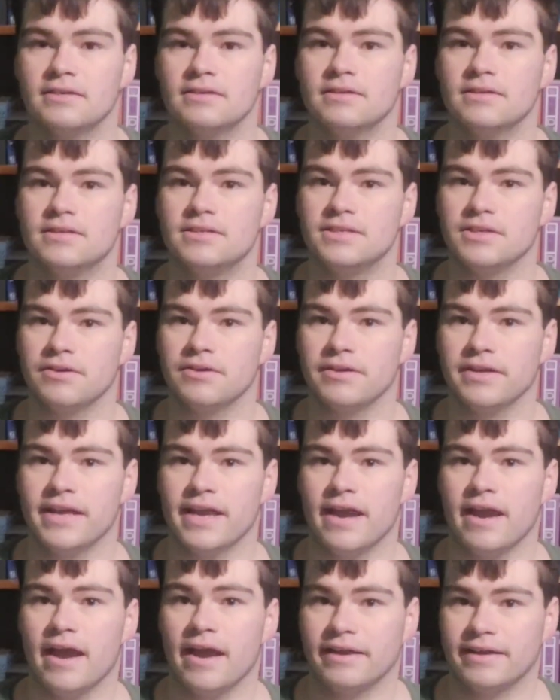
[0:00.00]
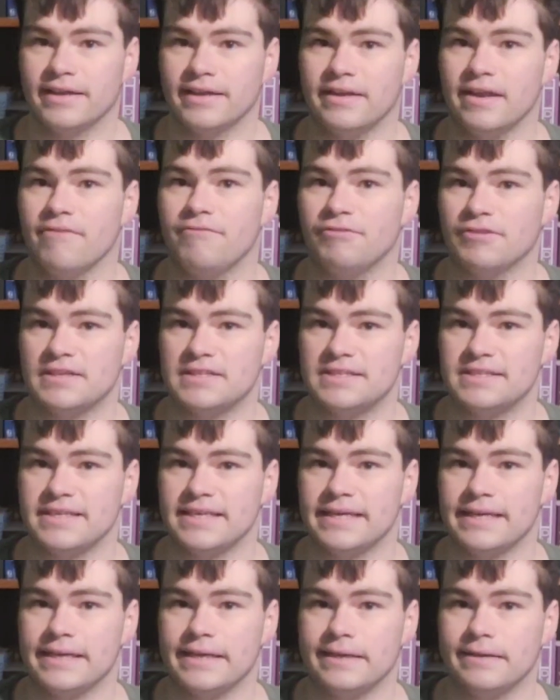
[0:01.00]
So yeah, I can definitely
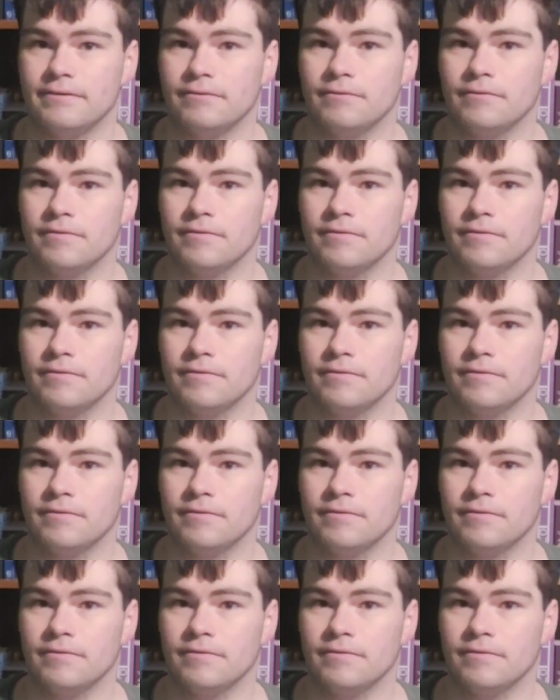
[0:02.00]
see